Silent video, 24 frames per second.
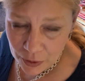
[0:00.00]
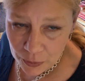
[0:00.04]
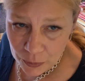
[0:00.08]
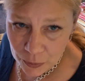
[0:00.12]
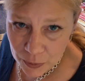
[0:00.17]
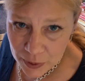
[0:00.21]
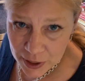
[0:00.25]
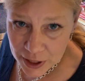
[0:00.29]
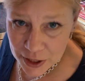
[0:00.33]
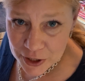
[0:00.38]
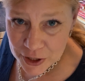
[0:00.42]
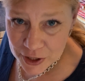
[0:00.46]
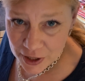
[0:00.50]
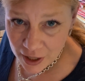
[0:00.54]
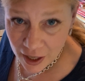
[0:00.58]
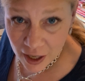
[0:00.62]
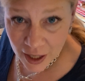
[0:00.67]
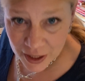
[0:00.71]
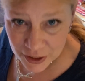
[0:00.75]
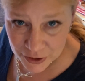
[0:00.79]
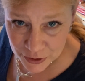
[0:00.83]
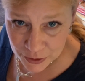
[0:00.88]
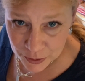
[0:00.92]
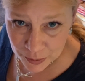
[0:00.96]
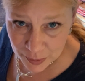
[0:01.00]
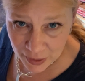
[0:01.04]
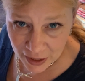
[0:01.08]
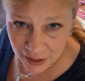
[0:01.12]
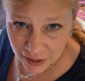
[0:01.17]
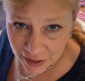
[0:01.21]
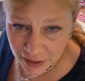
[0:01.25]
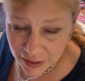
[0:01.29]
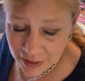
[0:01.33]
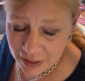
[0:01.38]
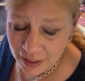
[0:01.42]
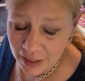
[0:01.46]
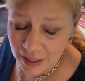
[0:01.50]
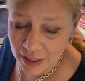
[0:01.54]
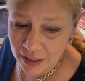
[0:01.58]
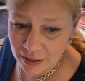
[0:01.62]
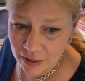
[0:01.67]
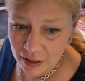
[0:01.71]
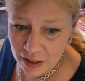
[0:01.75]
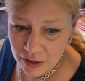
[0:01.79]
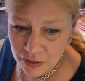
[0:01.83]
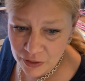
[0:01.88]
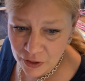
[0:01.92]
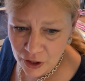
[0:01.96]
which I do make. And
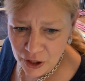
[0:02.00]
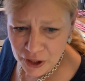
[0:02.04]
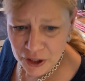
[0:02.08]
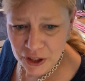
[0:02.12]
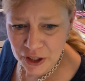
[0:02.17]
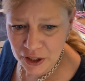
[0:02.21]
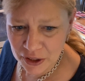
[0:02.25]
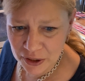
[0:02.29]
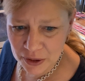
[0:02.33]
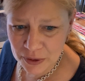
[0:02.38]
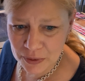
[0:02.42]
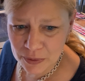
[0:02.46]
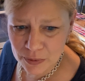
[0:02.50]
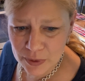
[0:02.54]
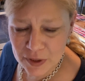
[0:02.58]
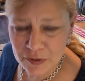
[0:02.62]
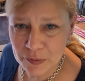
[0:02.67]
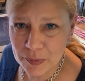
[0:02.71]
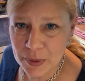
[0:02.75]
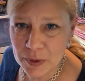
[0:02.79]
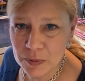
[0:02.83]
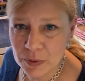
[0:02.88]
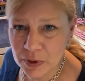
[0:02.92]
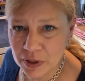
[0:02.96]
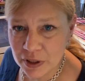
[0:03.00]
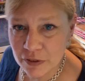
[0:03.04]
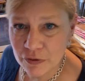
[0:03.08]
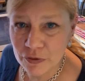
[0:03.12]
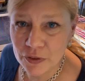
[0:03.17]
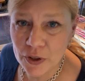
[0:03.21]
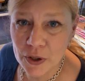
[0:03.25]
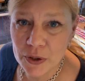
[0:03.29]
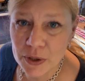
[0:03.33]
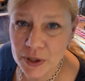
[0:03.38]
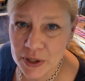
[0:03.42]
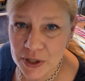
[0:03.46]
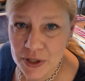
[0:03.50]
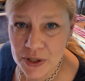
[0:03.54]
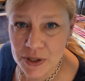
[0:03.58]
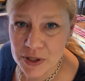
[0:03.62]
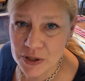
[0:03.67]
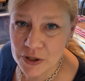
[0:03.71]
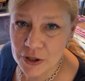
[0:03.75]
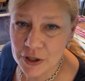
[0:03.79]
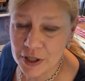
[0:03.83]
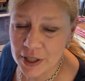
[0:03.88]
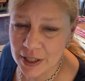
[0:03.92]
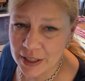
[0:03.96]
I thought, you know, we've been really
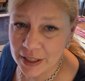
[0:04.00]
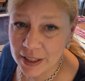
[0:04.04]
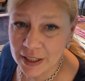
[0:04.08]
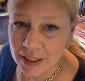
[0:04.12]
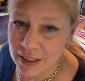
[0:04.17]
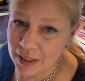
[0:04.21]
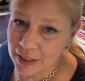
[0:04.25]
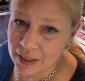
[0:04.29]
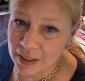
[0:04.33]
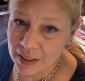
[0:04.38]
focused on